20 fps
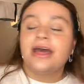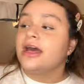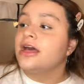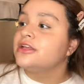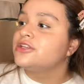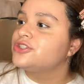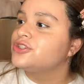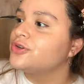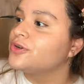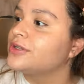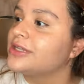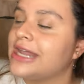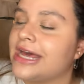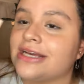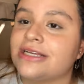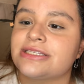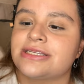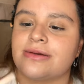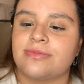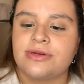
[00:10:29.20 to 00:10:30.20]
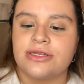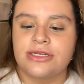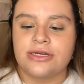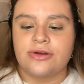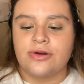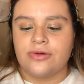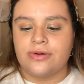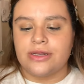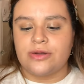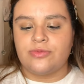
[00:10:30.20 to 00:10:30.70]
So next, I'm gonna
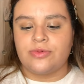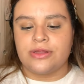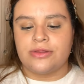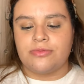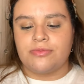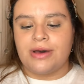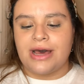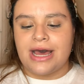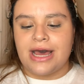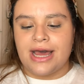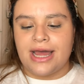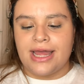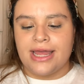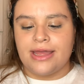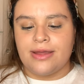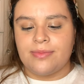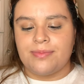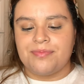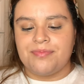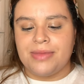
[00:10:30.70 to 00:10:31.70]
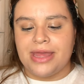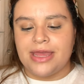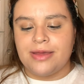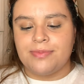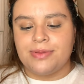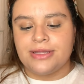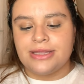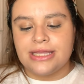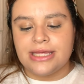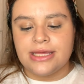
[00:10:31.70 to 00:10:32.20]
go in with my
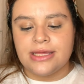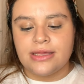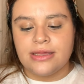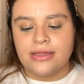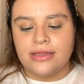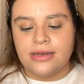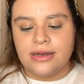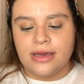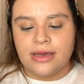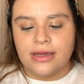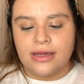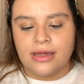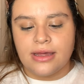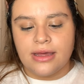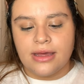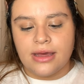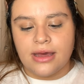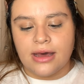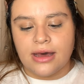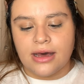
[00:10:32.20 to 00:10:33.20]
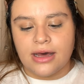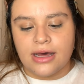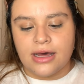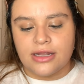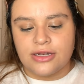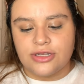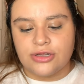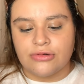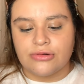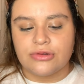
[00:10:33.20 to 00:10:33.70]
Maybelline
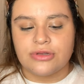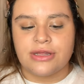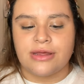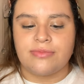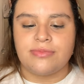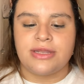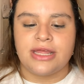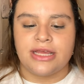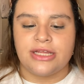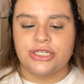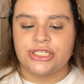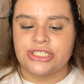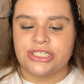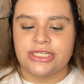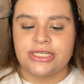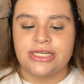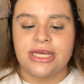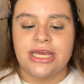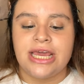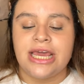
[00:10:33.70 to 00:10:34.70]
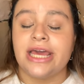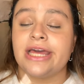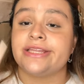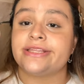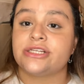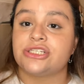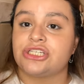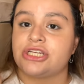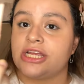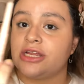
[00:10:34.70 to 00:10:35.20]
Total Temptation in
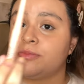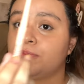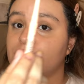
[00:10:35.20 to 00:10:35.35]
the shade